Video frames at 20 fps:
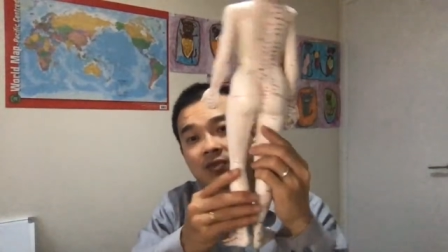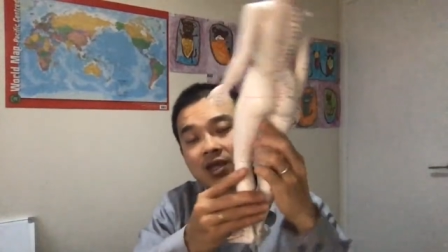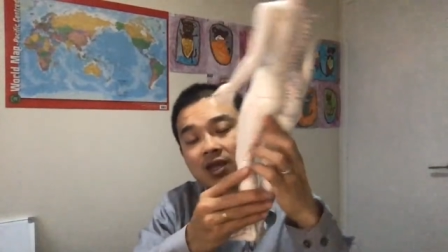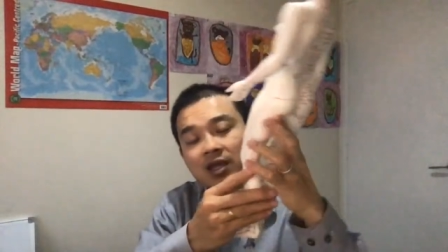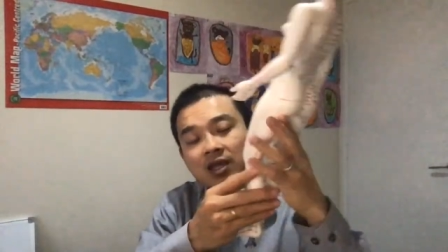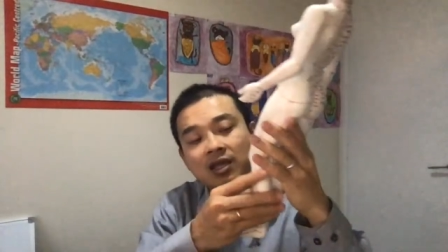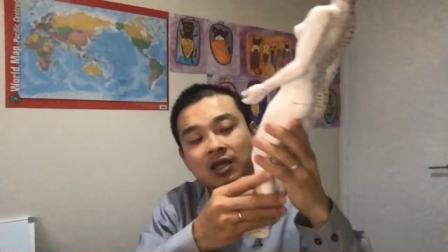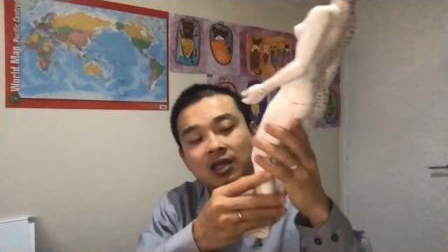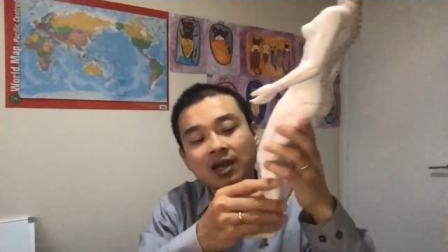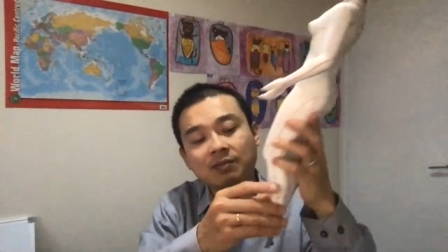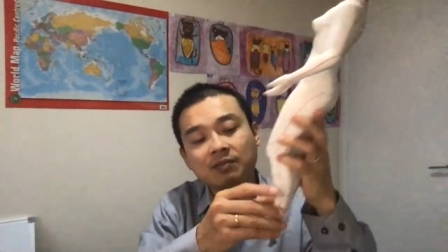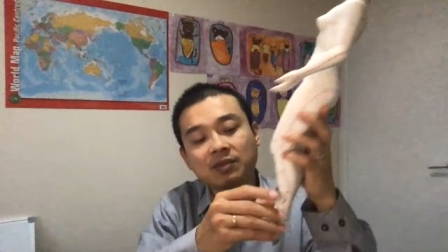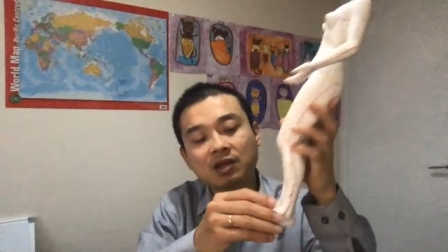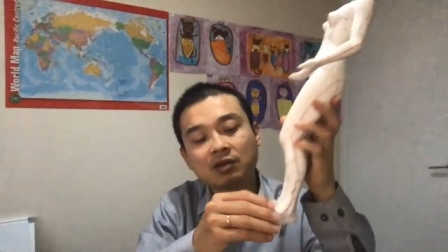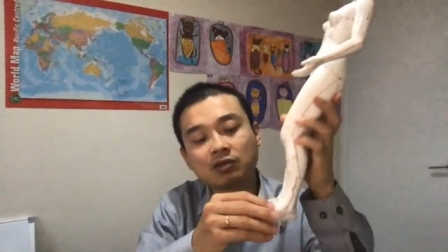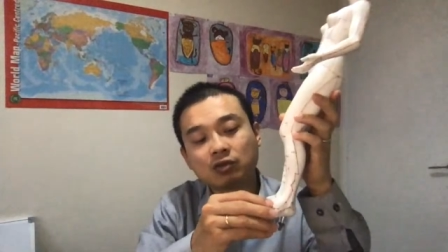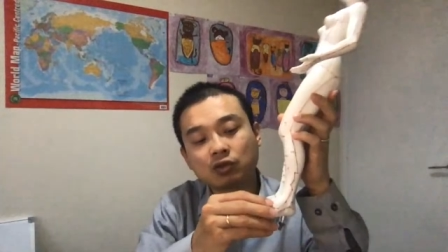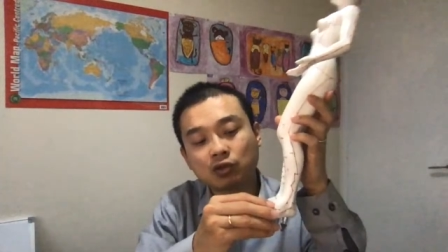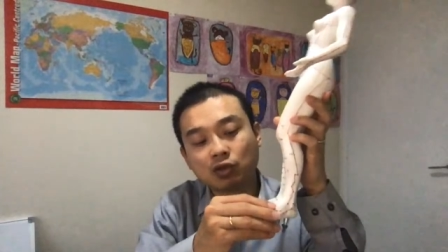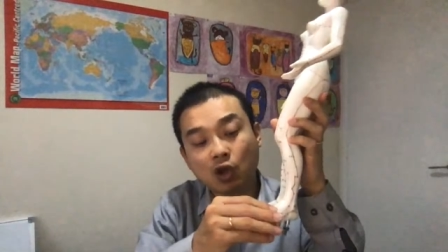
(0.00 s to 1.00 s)
it can come
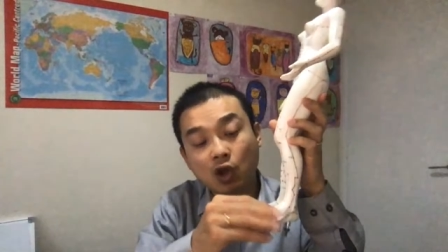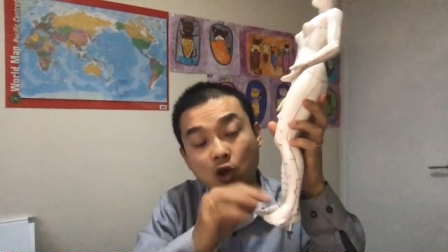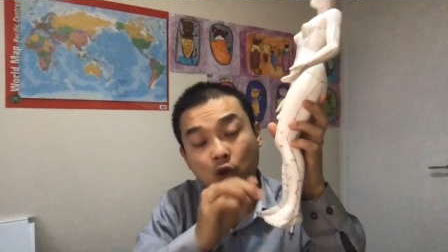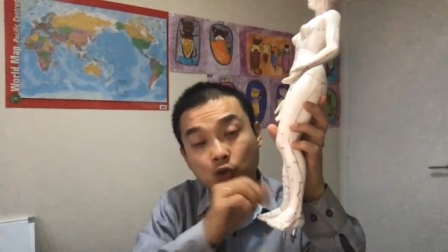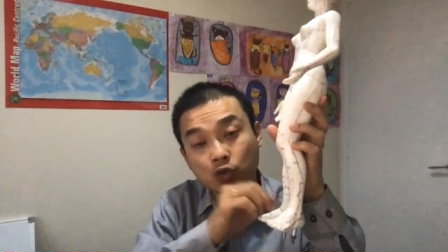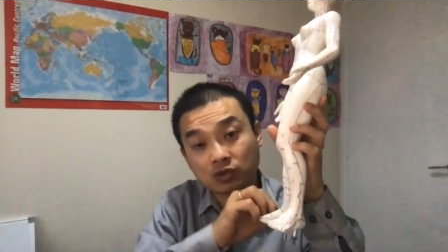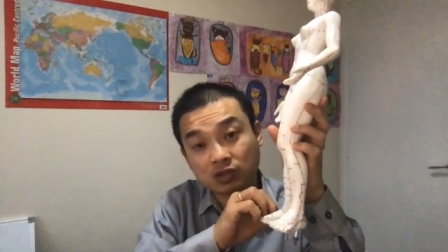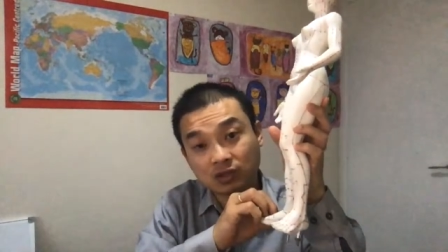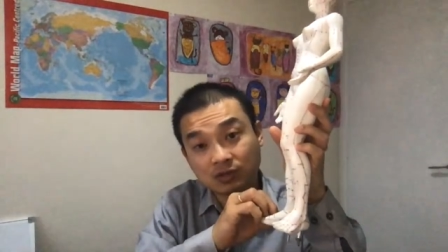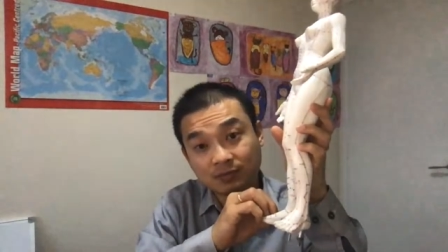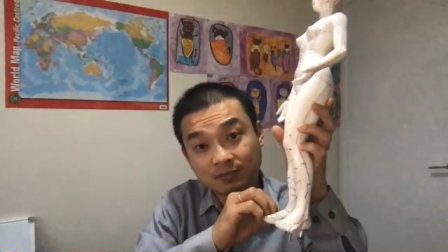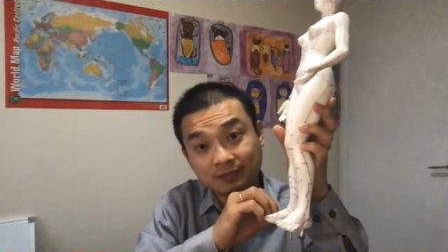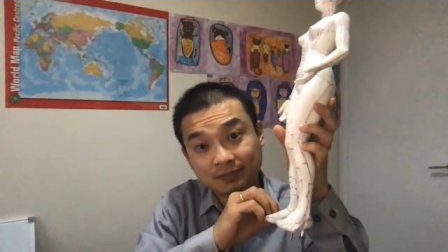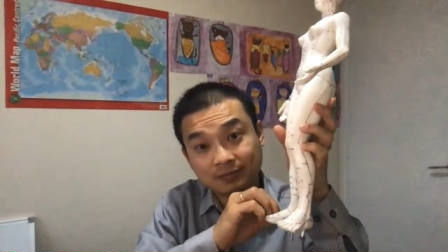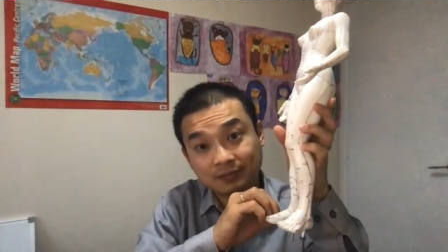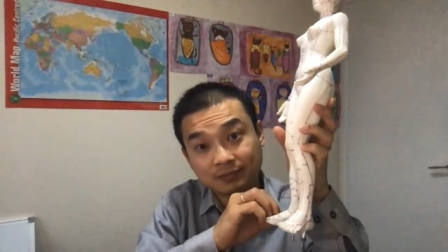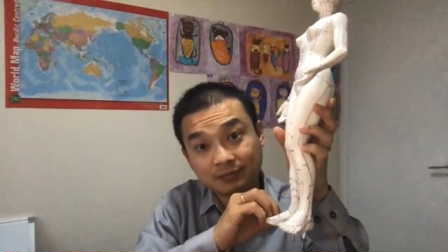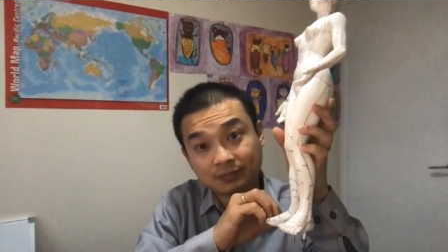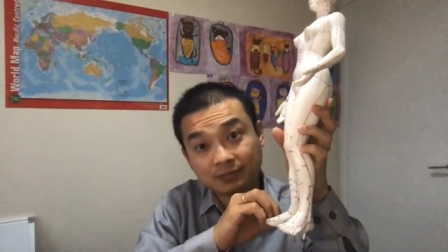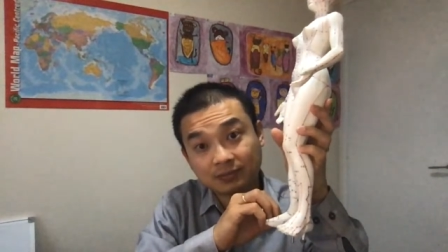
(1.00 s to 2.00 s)
down to your toes
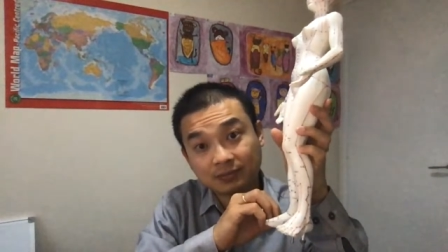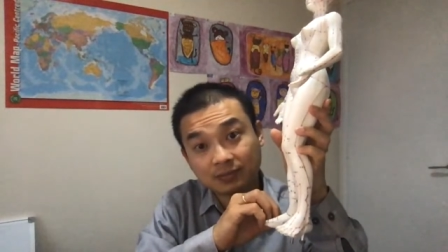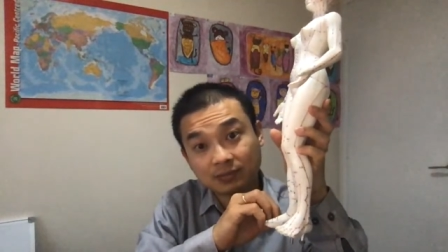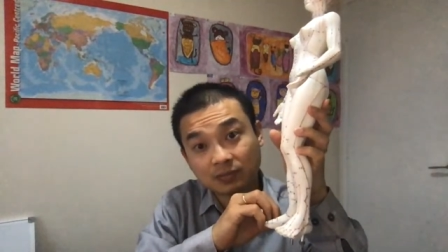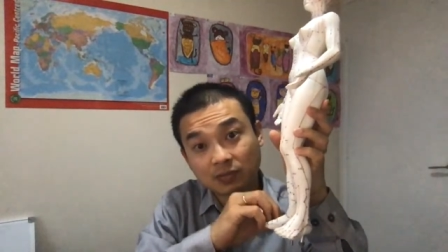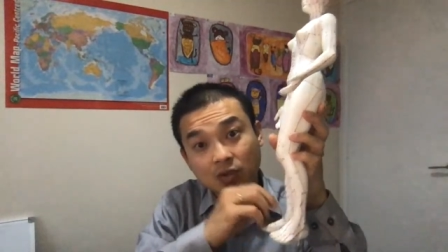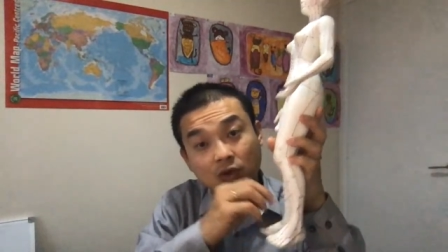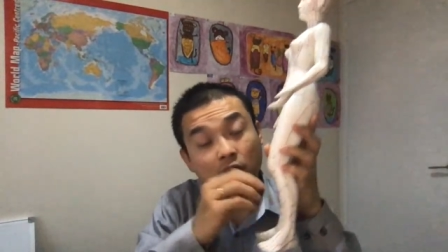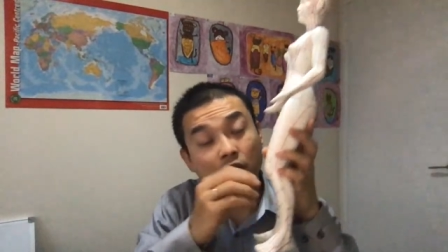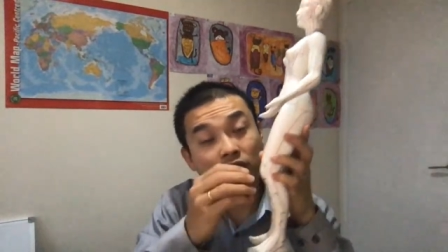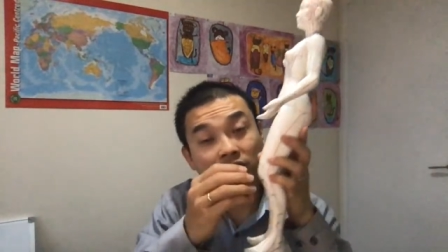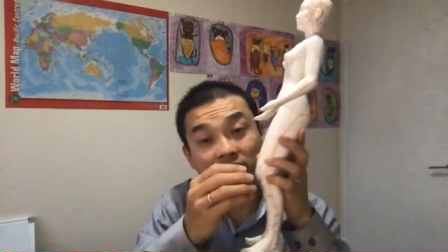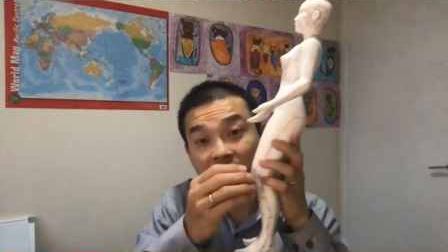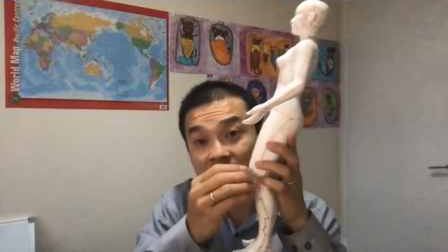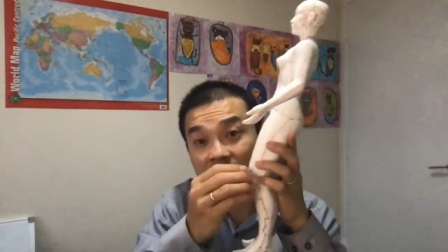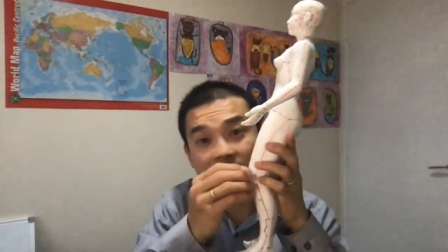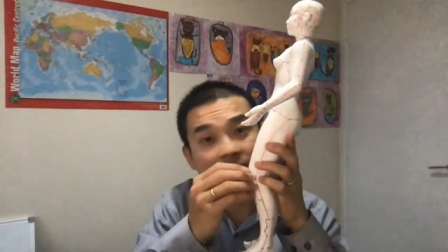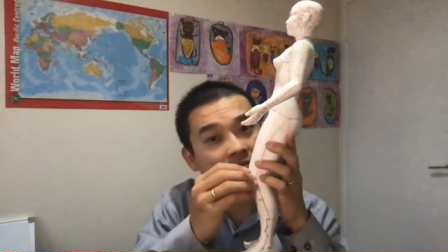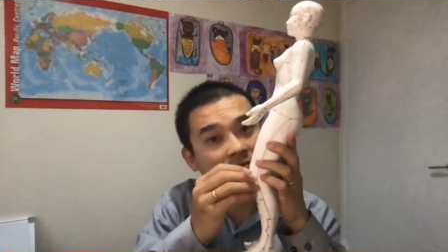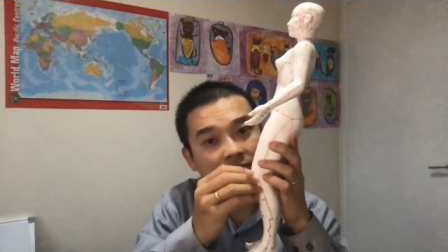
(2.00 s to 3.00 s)
or
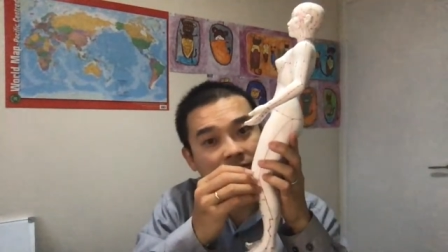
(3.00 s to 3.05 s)
just